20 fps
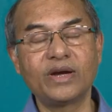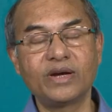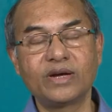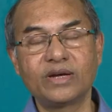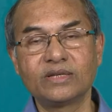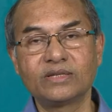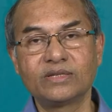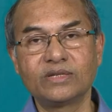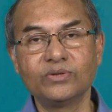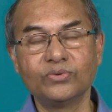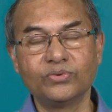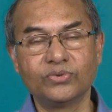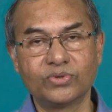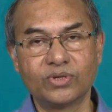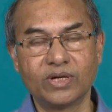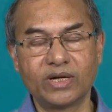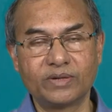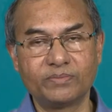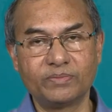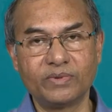it is used
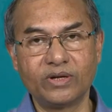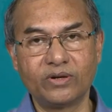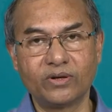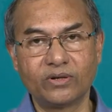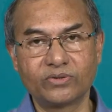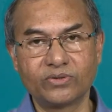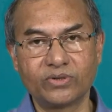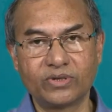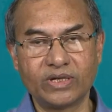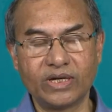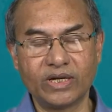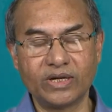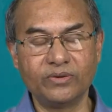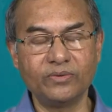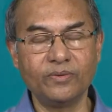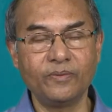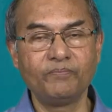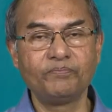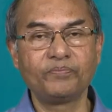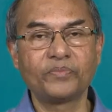let me also tell you